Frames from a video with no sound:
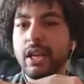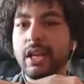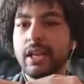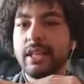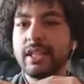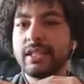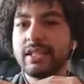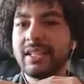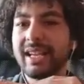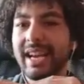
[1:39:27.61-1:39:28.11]

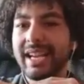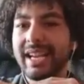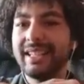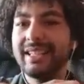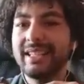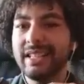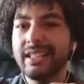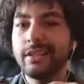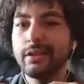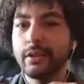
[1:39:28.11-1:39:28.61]
is the
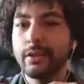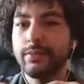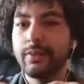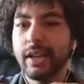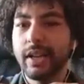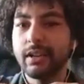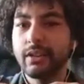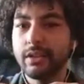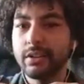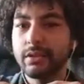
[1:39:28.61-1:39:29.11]
idea of
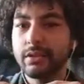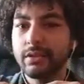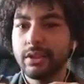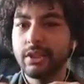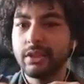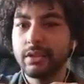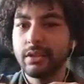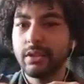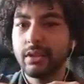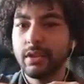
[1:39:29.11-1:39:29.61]

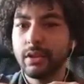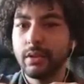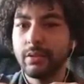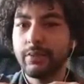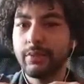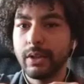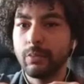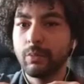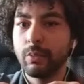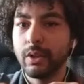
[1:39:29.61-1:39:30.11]
unconditional love
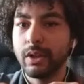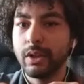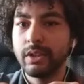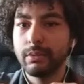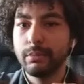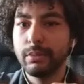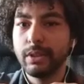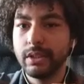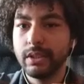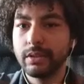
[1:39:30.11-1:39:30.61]
and what it
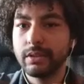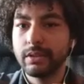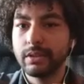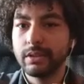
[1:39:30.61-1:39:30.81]
means.